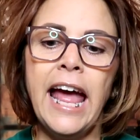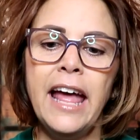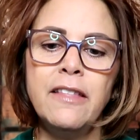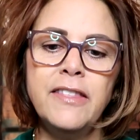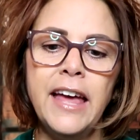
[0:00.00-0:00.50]

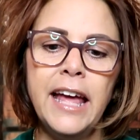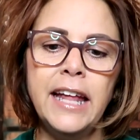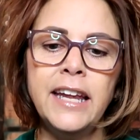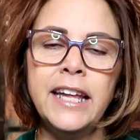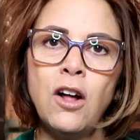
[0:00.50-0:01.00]
And
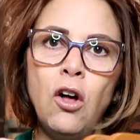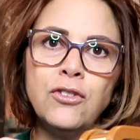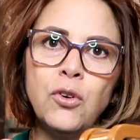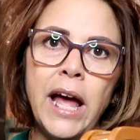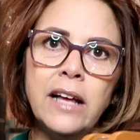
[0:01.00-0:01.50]
then it
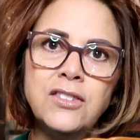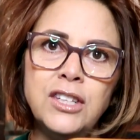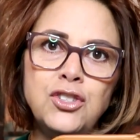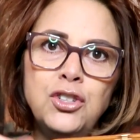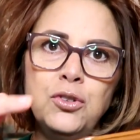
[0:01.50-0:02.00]
also has
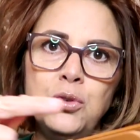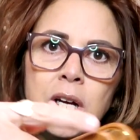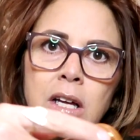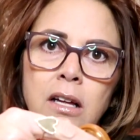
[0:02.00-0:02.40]
the two